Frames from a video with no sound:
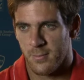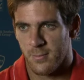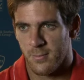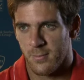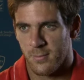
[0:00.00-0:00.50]
that
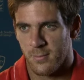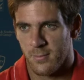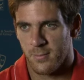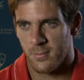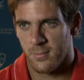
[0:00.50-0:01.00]
must have been
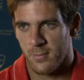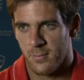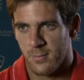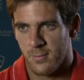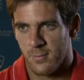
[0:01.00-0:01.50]
a real
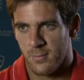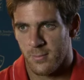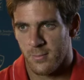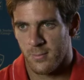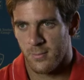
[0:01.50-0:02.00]
special moment in your
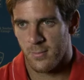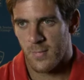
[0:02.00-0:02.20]
career.